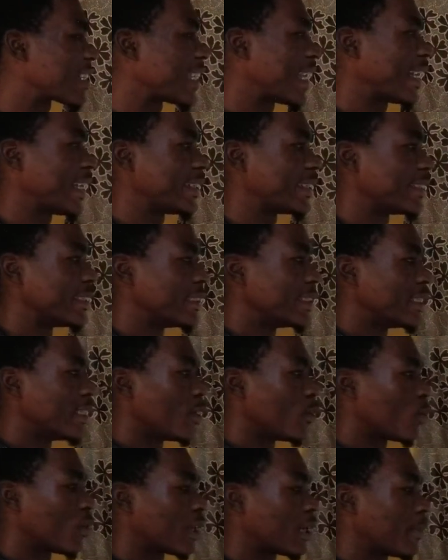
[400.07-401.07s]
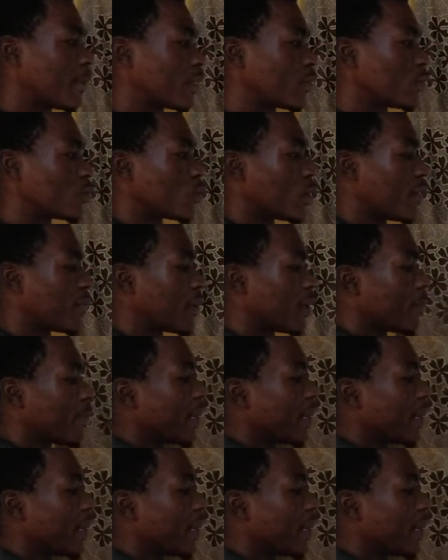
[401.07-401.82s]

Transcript: 10, what am I going to have? I'll be